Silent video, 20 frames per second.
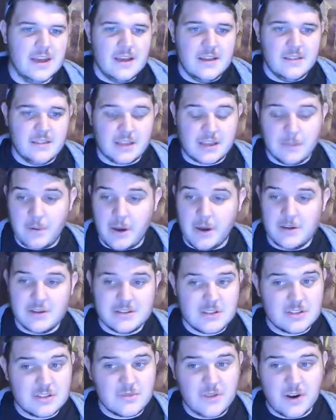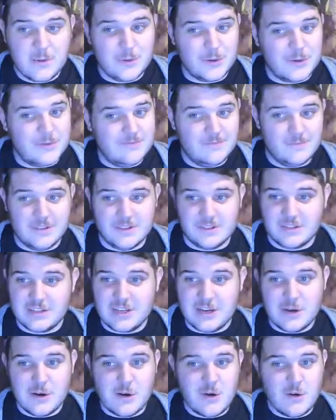The component's just verbal. There's
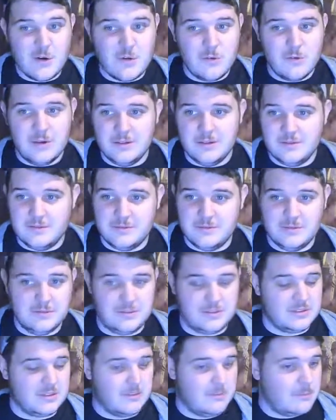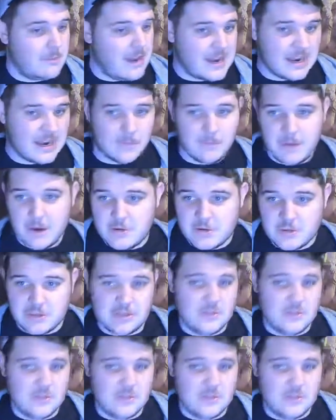no somatic motion.